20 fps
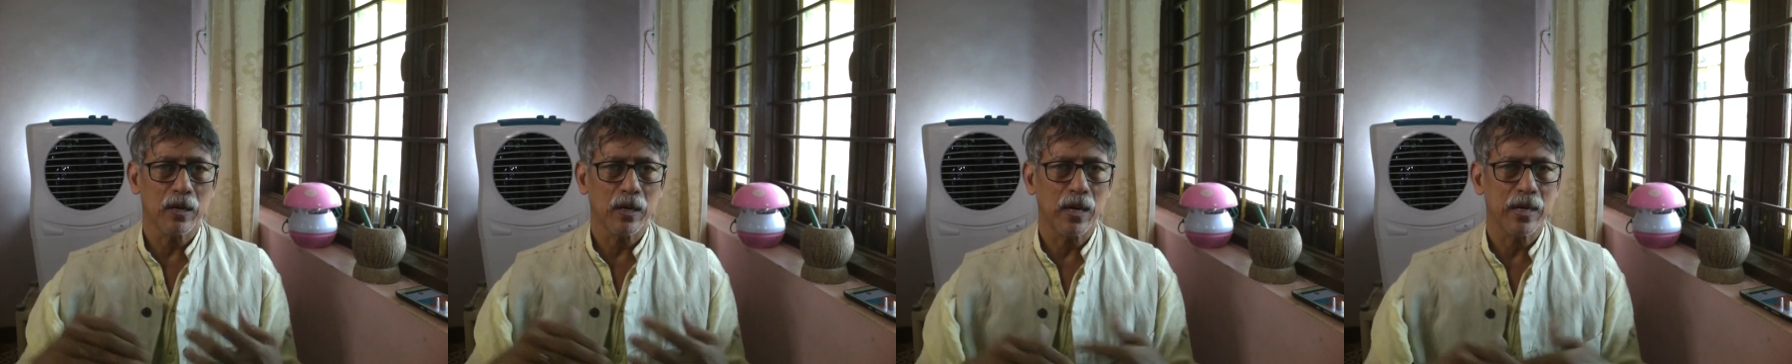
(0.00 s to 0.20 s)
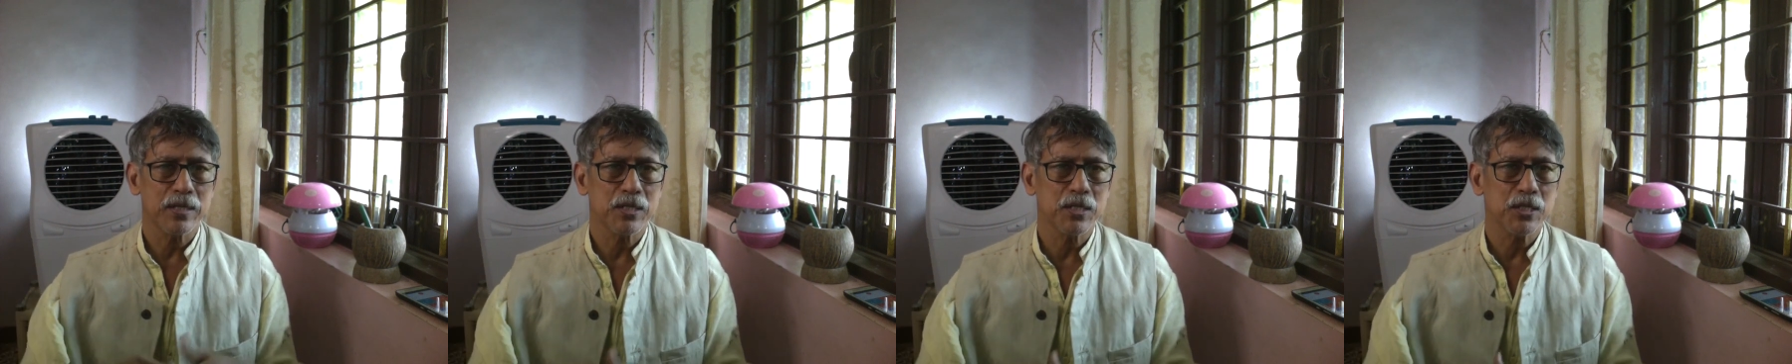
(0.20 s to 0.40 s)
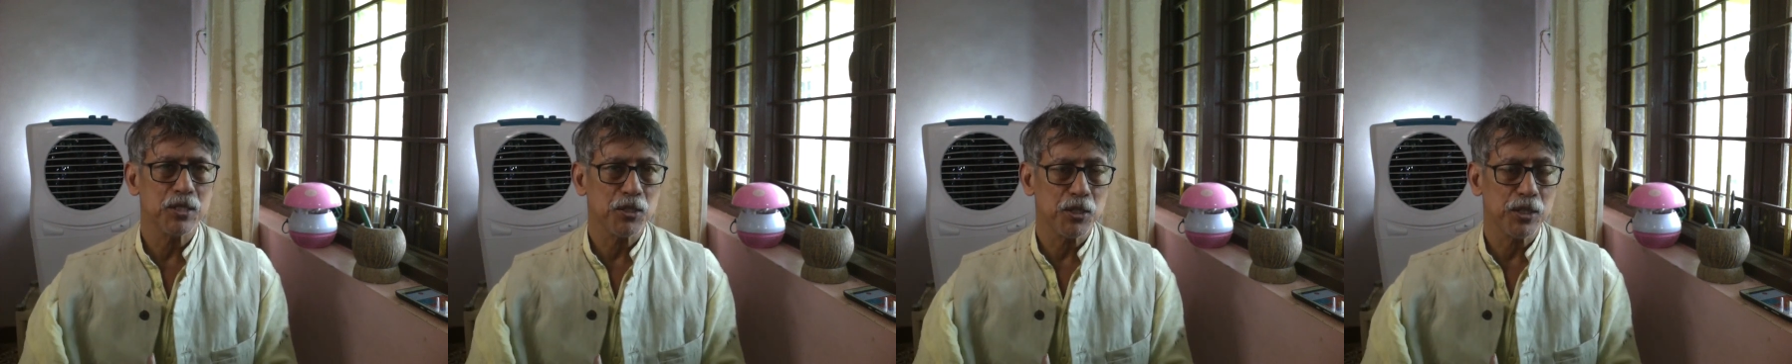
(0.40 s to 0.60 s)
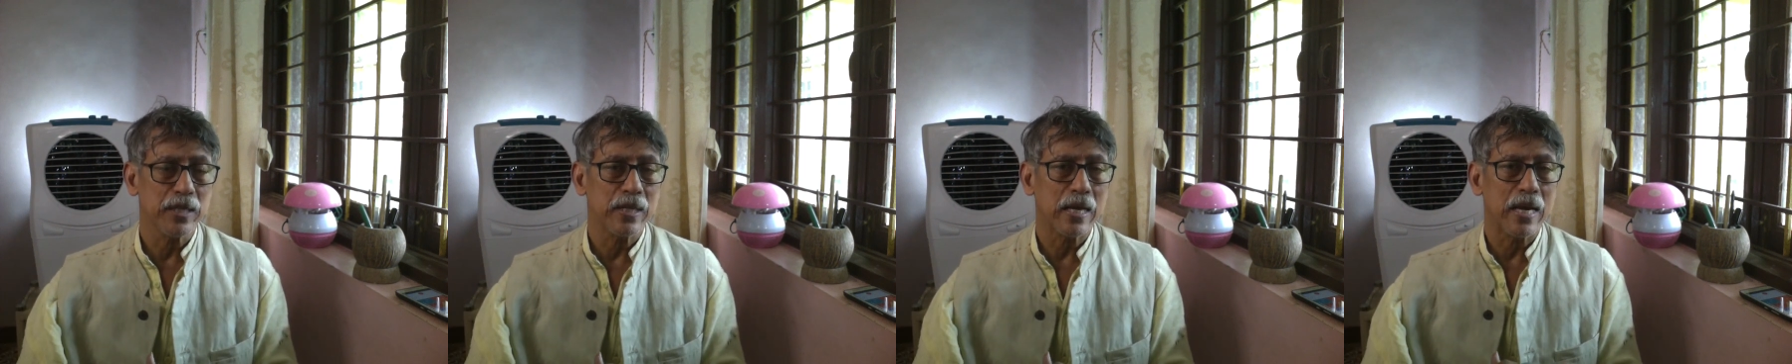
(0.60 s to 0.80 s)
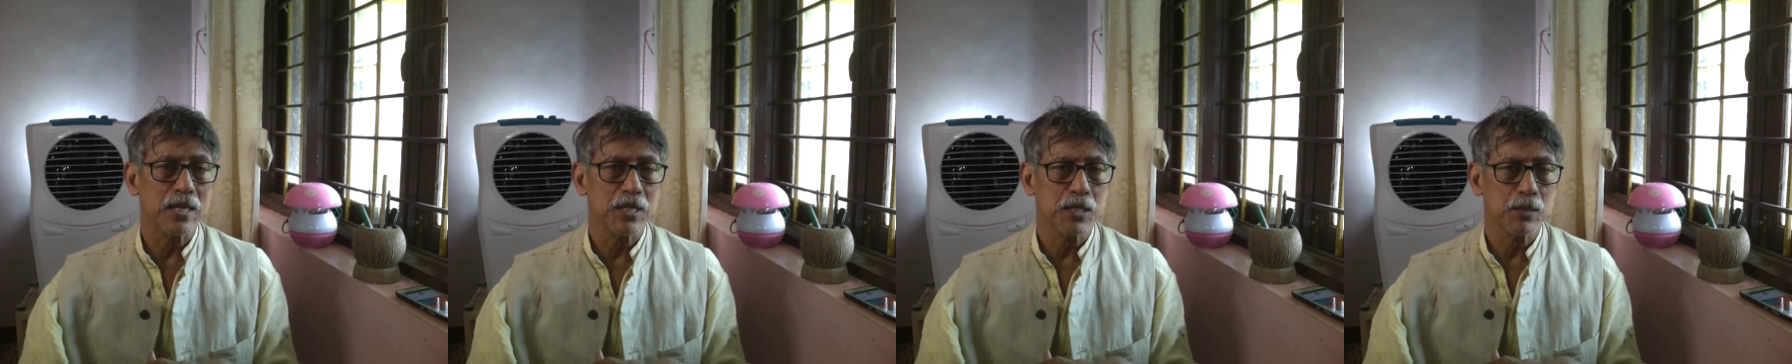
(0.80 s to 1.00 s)

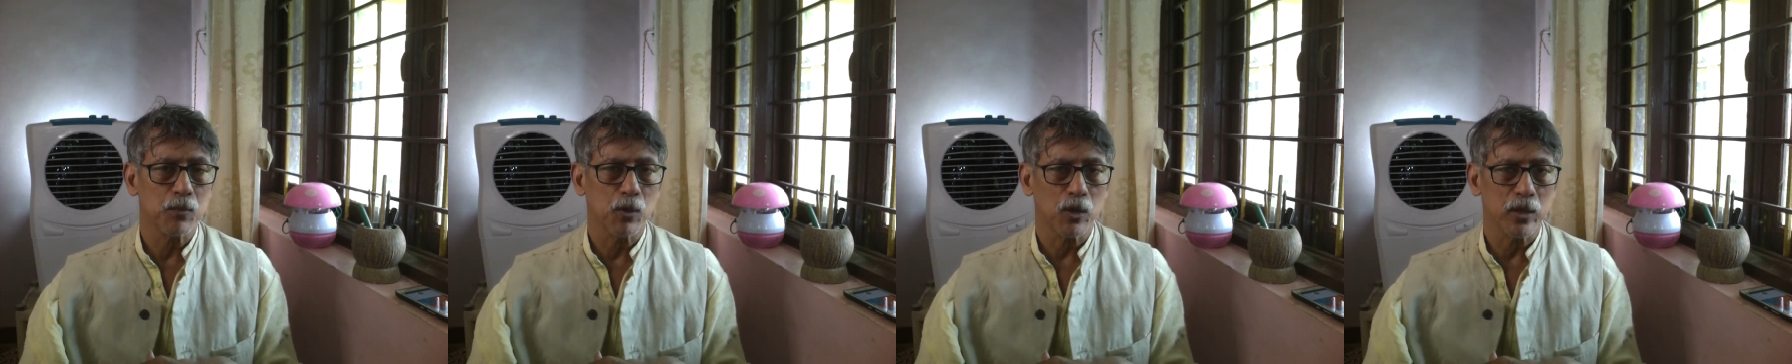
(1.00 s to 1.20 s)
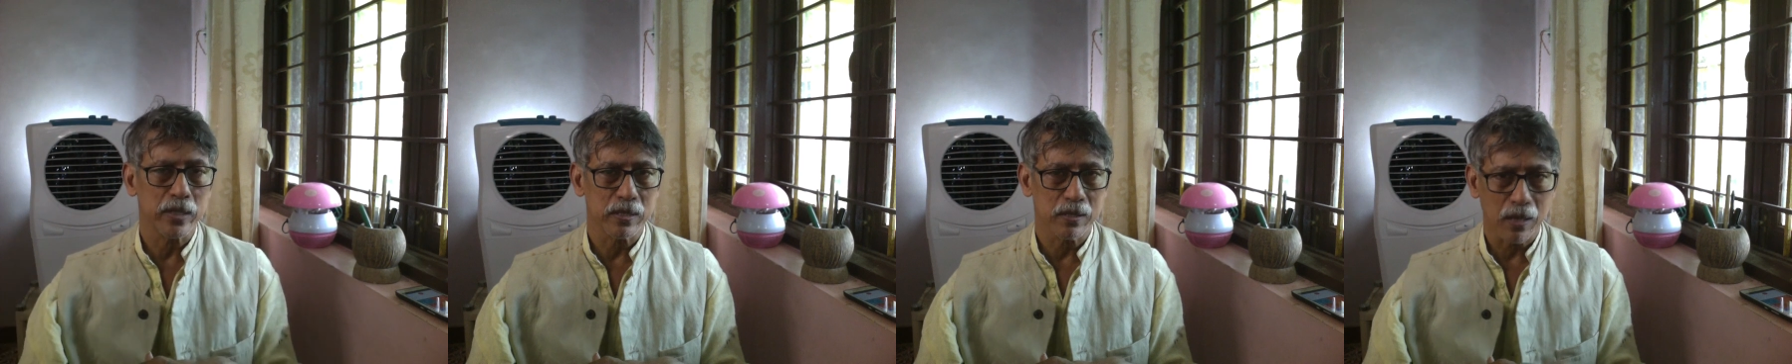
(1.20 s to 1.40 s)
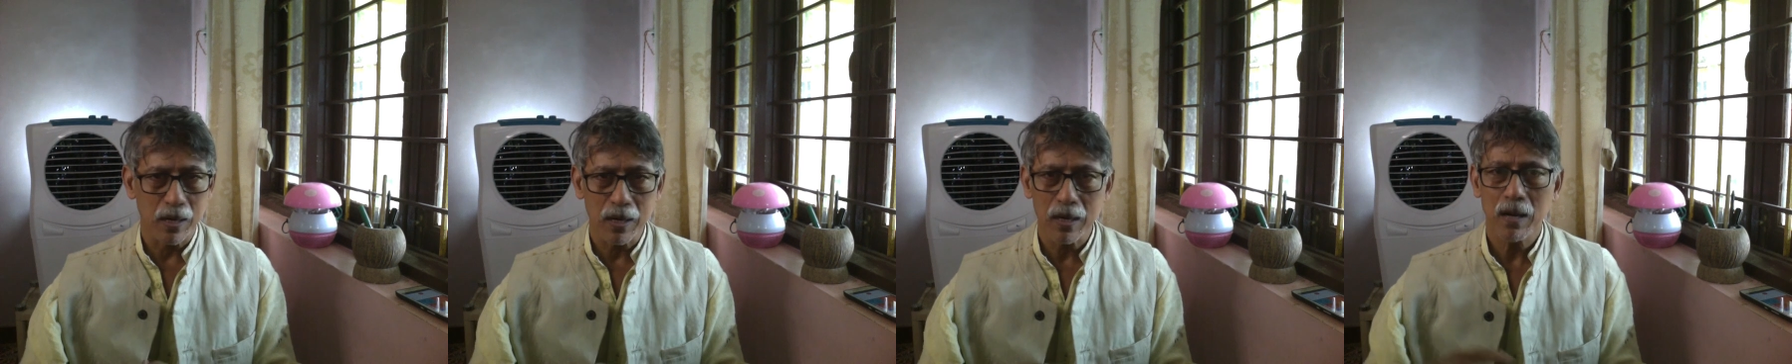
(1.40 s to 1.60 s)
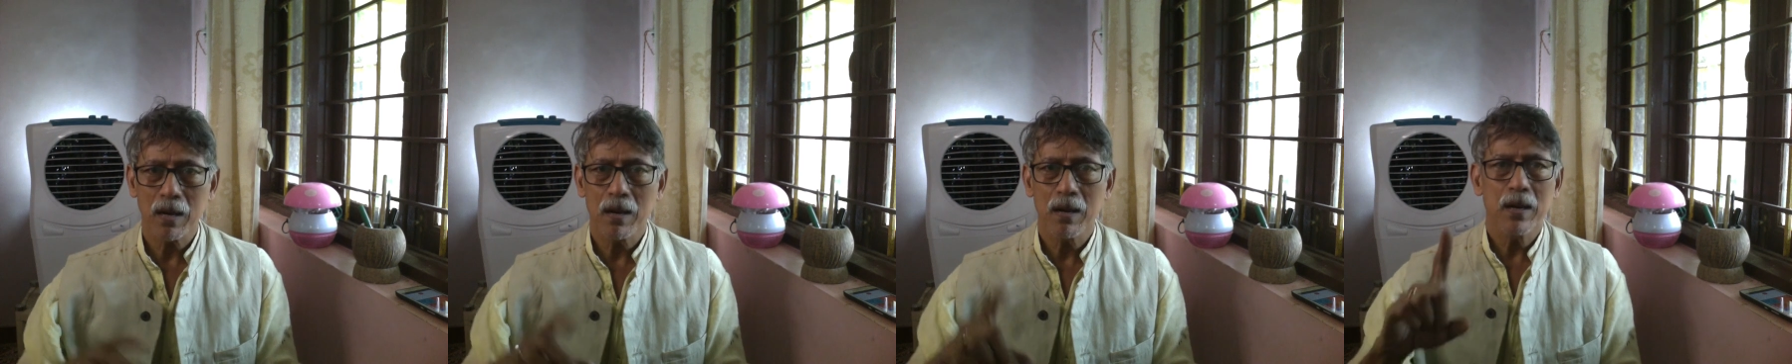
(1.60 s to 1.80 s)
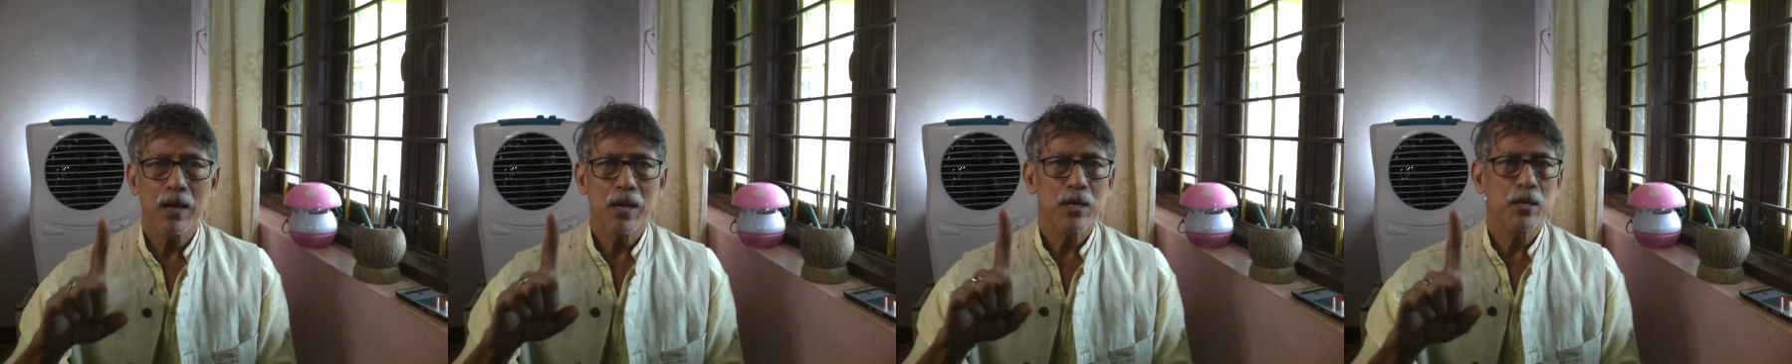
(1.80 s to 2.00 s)
IgG antibodies are,
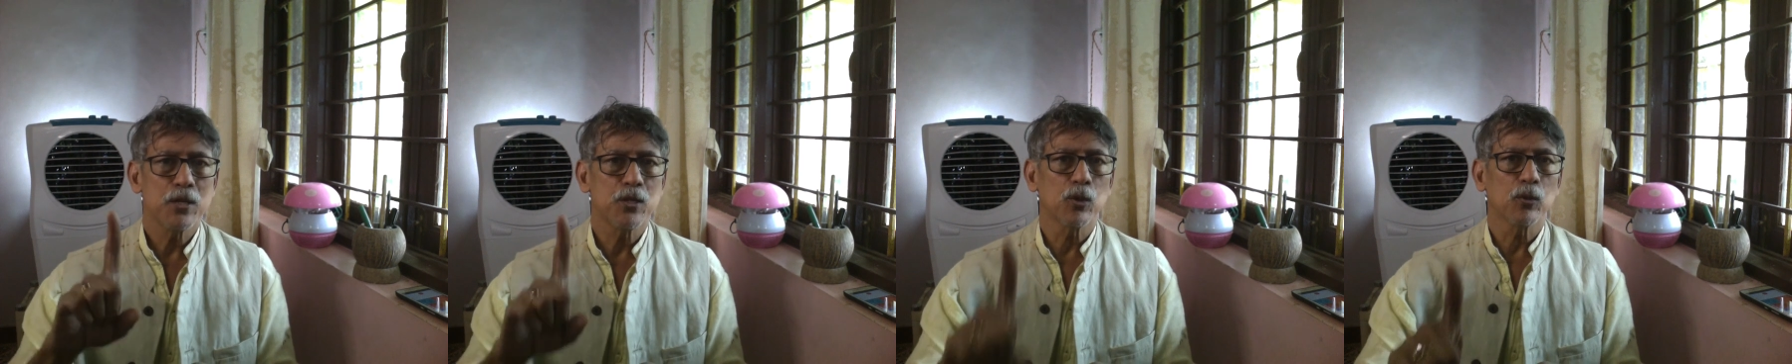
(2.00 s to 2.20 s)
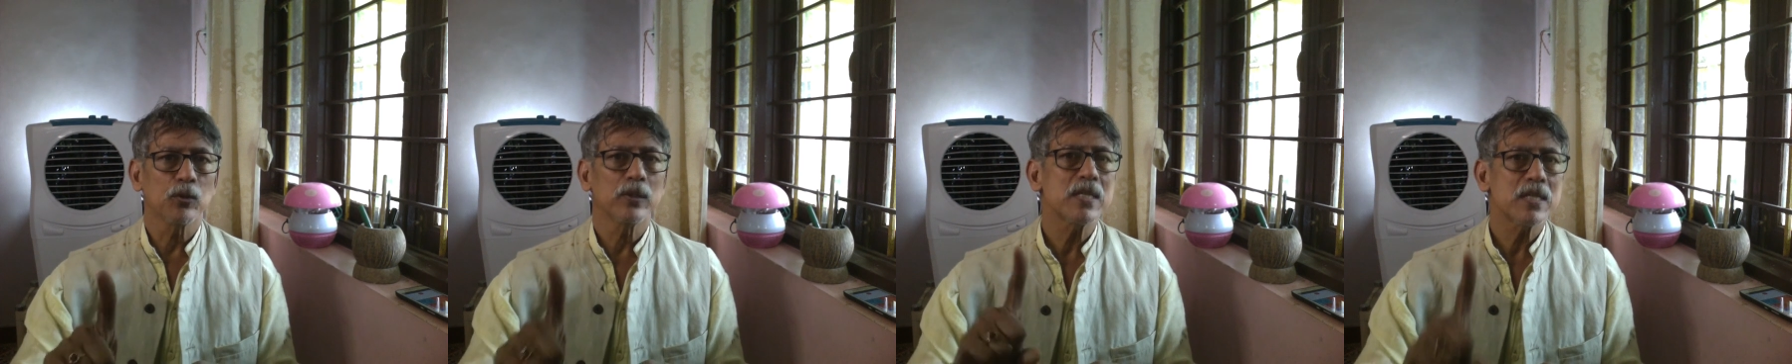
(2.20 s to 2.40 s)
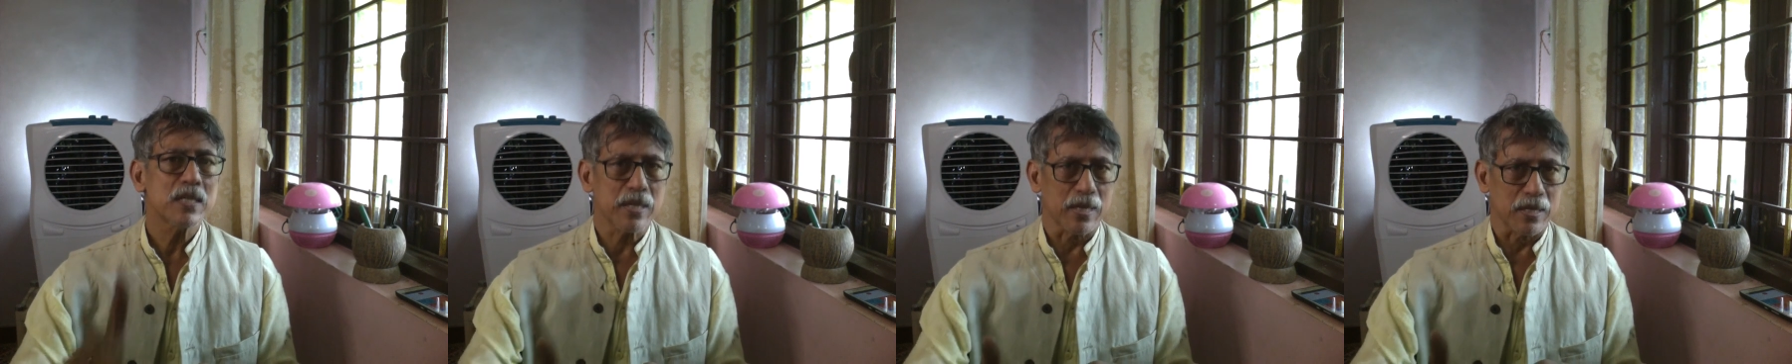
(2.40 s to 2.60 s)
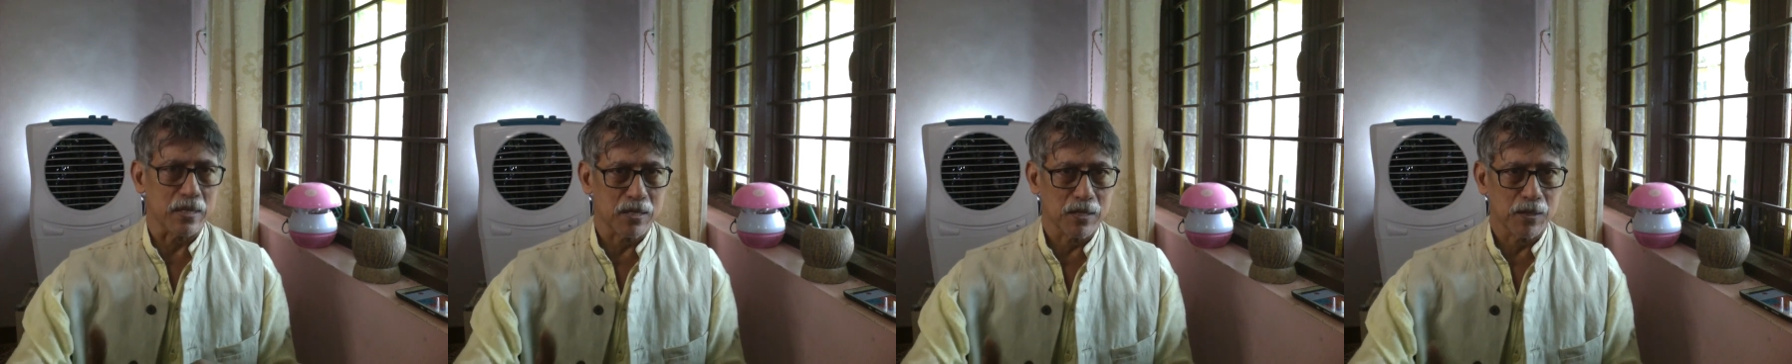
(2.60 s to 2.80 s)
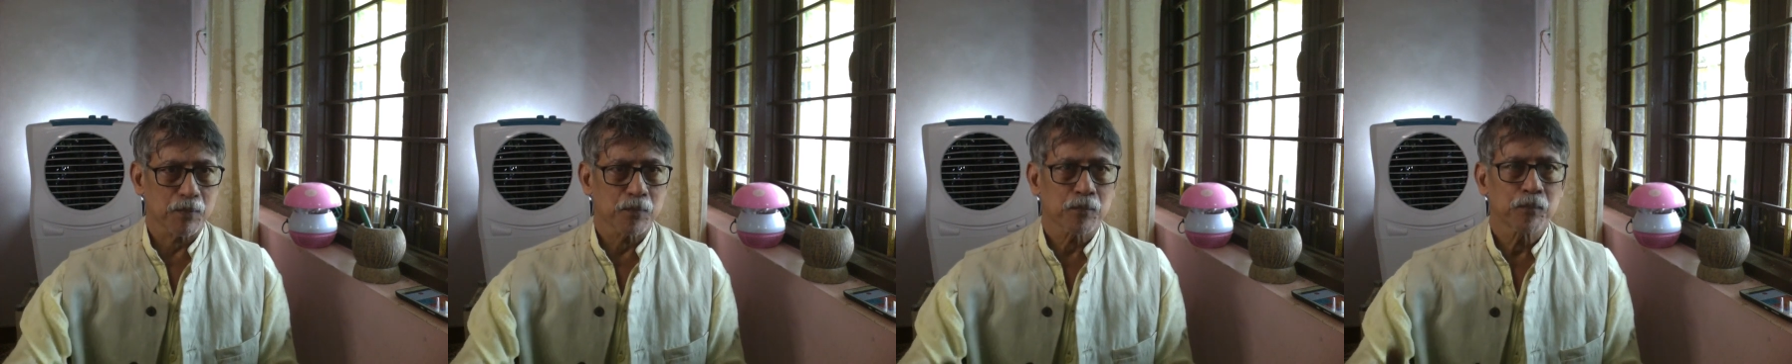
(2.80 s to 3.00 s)
do this
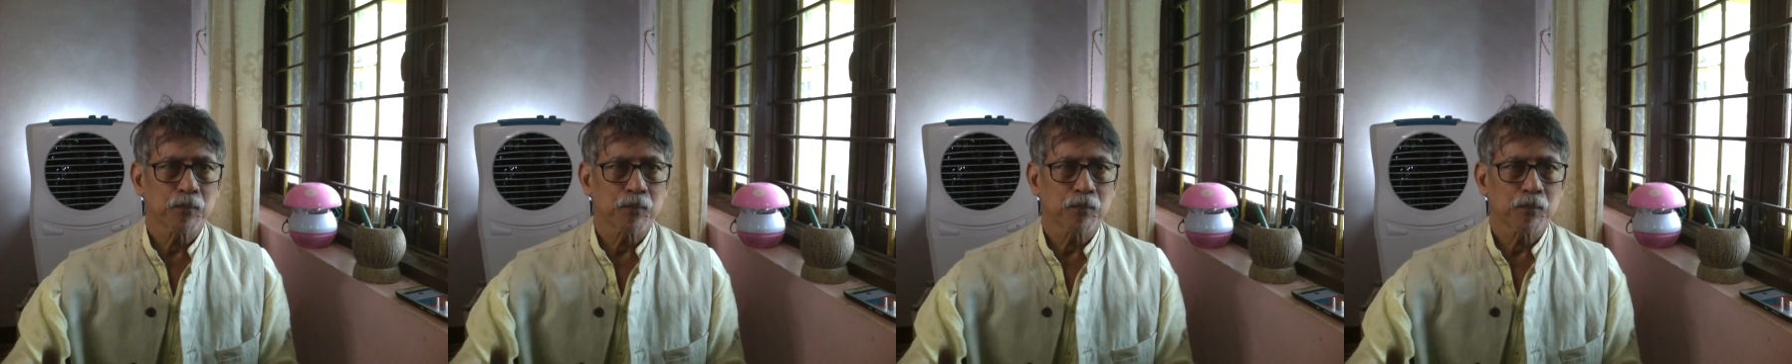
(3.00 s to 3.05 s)
test.